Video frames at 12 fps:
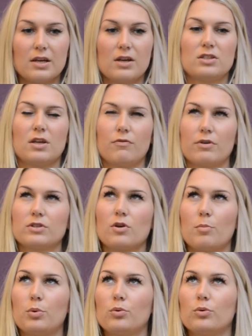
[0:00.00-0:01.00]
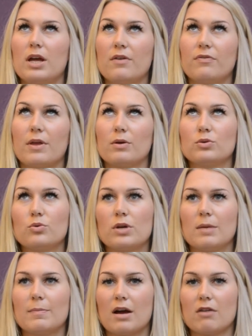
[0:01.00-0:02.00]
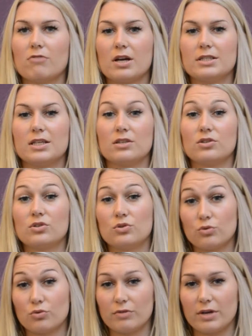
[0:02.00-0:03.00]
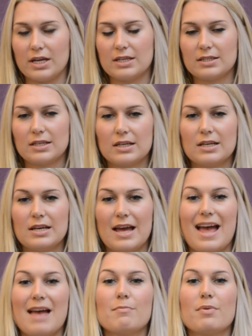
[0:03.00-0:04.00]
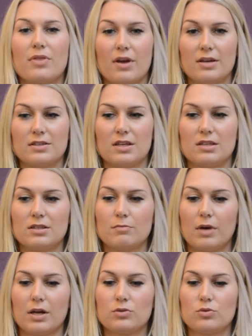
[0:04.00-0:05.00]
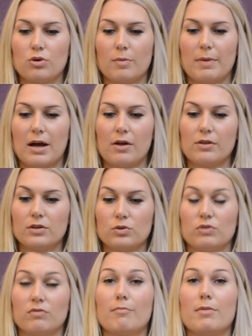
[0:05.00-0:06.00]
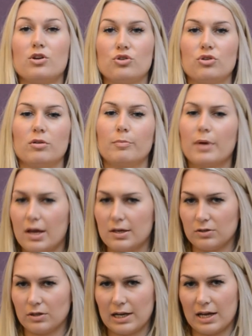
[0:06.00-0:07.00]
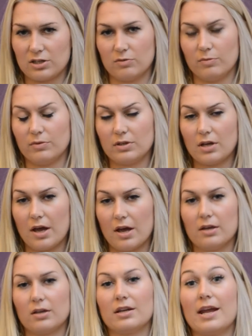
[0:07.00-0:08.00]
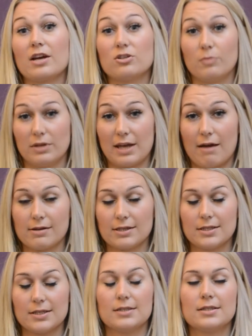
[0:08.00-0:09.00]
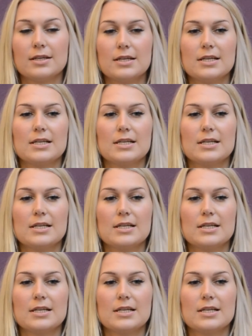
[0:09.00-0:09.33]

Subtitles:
So for example, if they're talking about writing stories, empathisers might talk about the sort of emotional and personal connection with characters,